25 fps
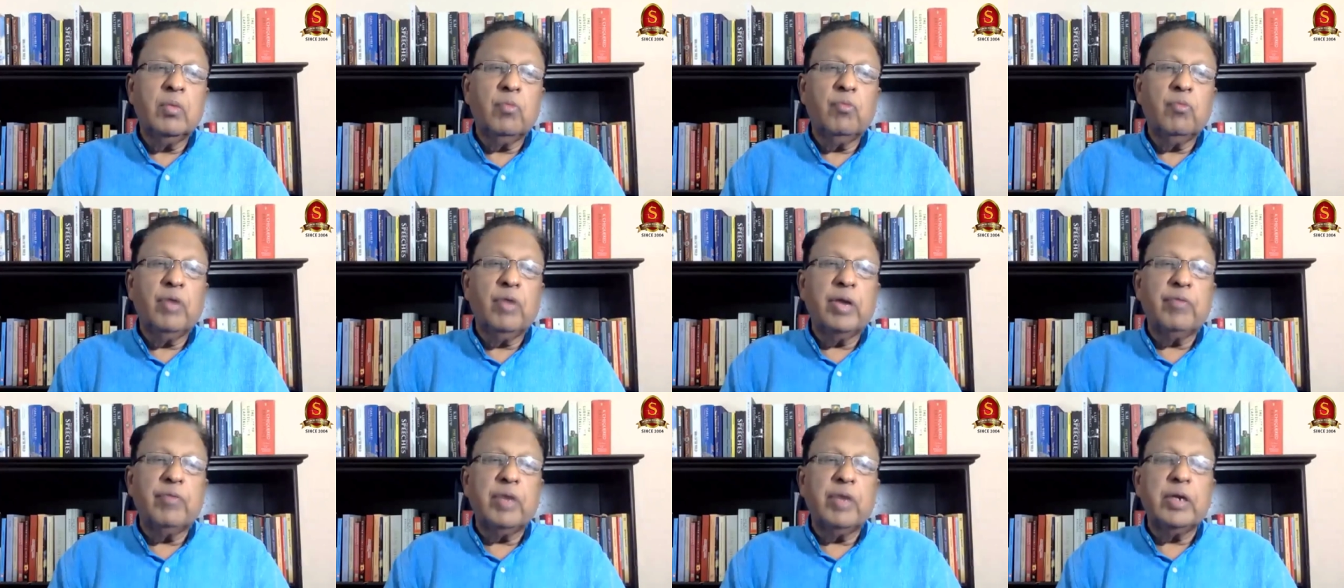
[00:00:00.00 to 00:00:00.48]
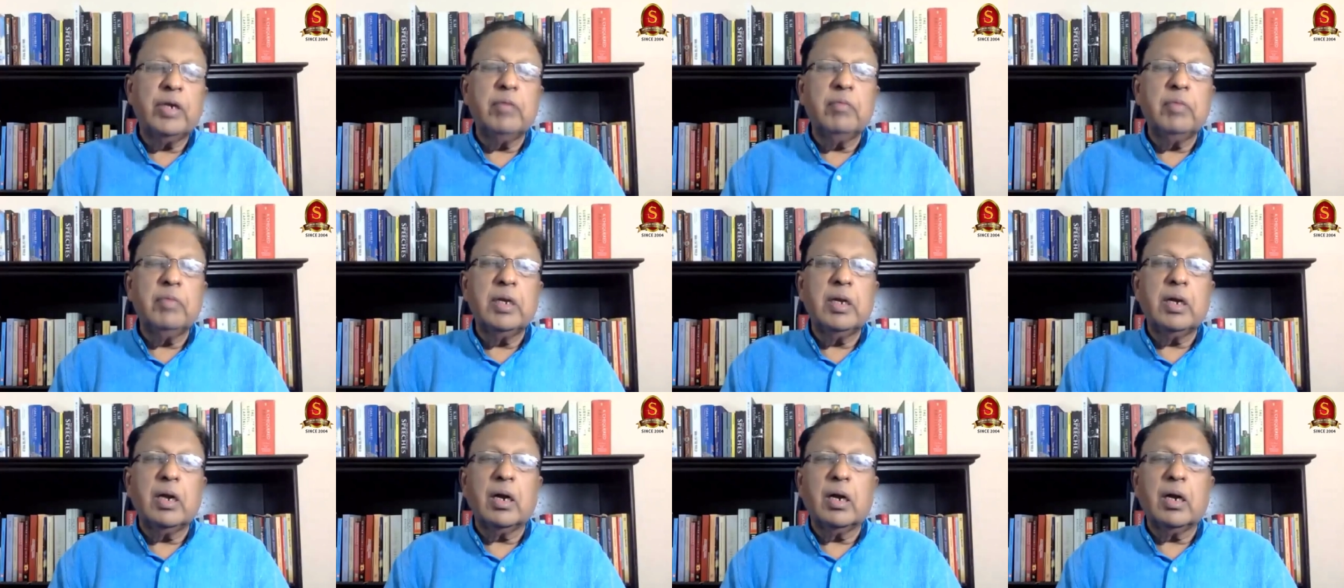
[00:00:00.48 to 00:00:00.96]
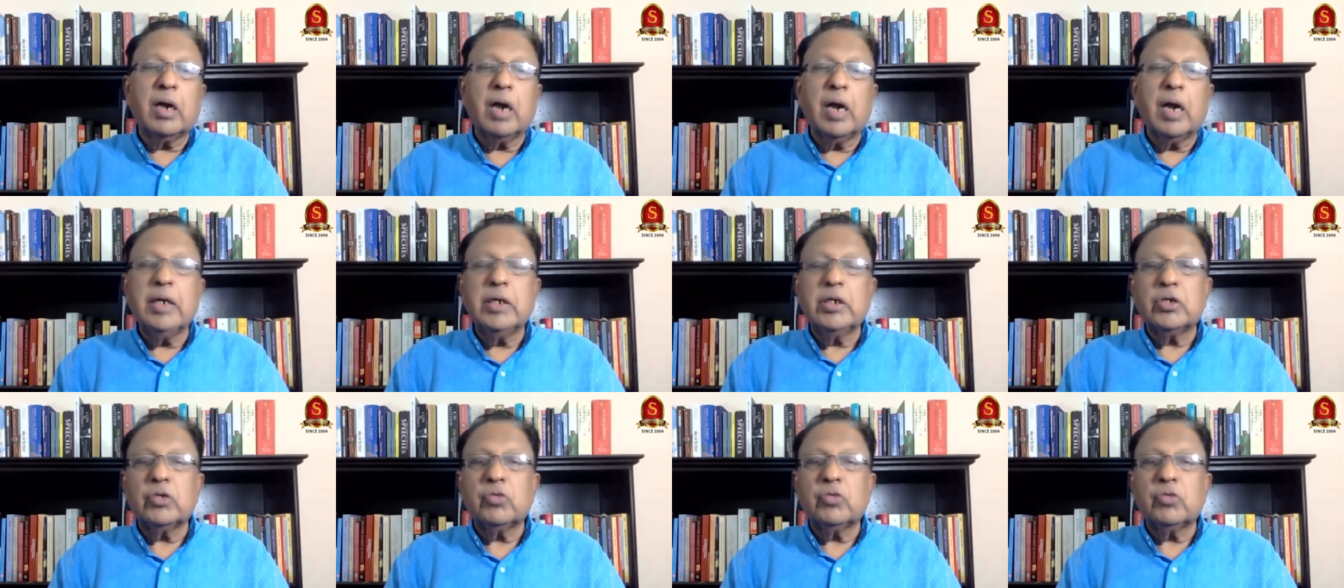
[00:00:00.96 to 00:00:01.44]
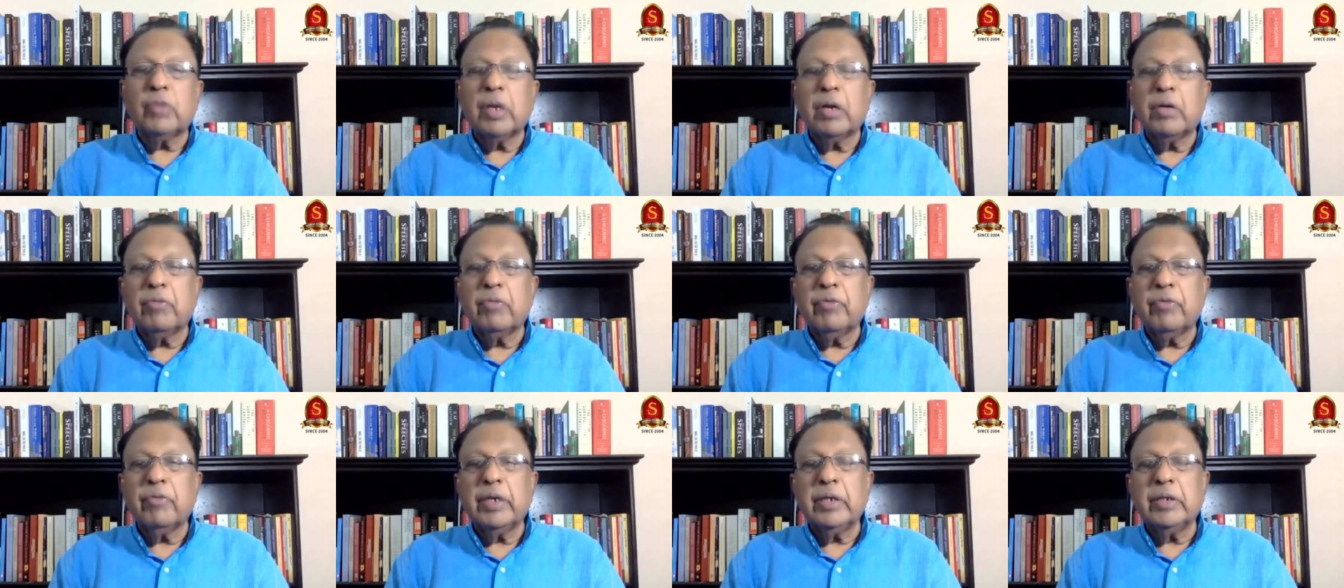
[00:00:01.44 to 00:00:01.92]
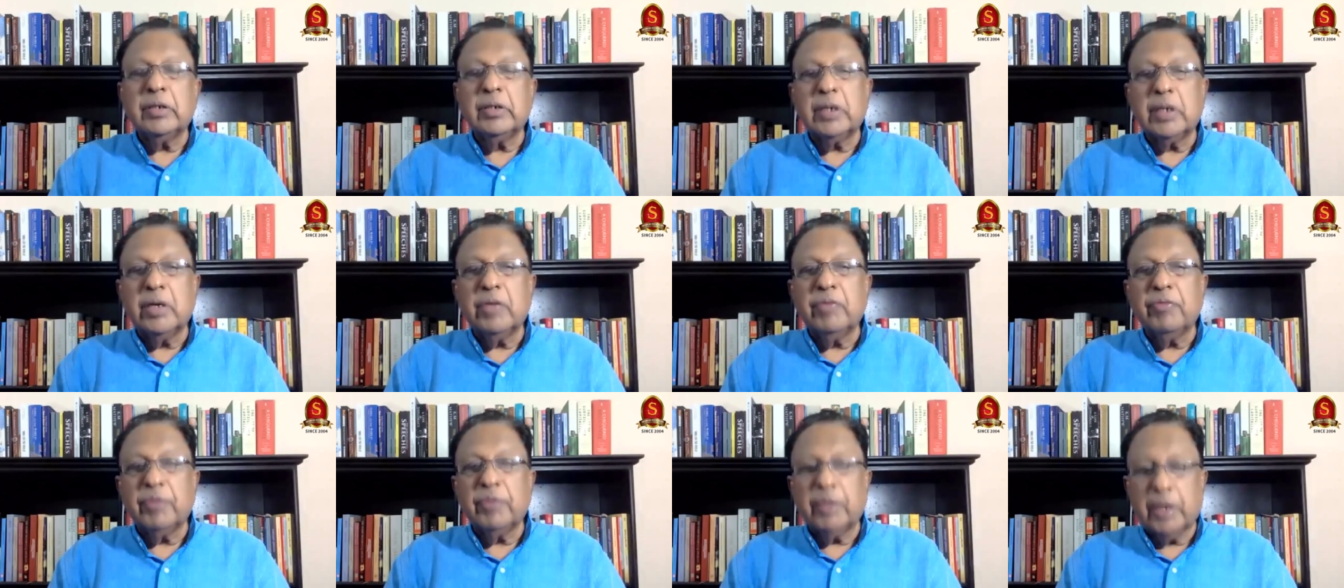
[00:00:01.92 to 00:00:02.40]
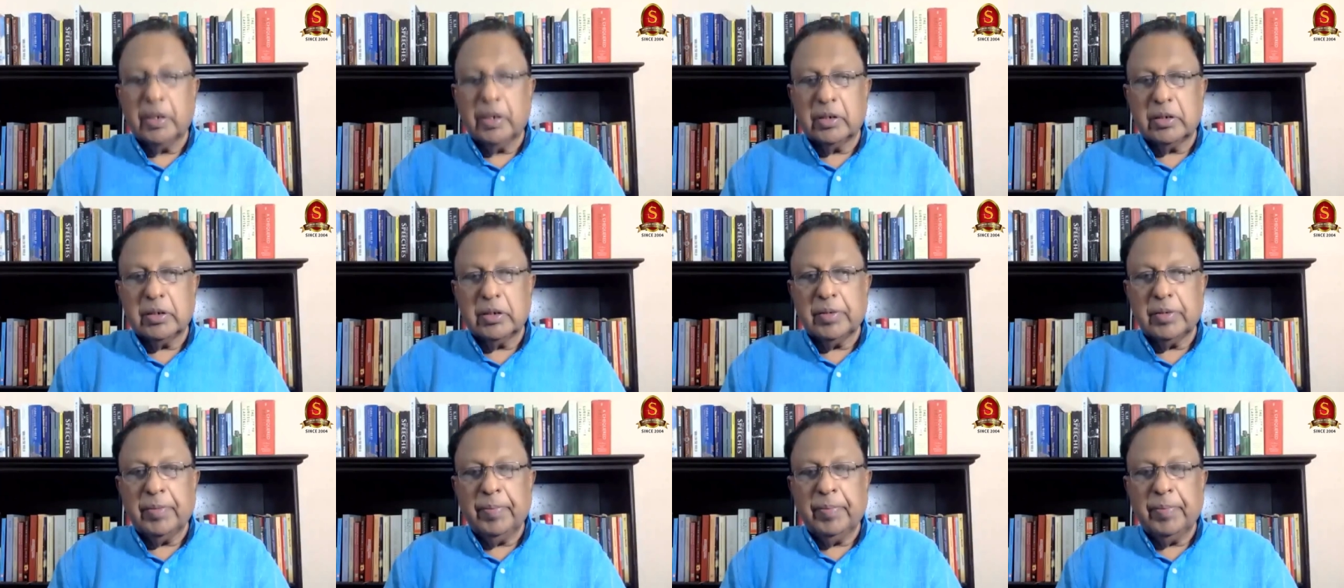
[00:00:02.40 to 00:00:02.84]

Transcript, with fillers: where fundamental rights were very significant,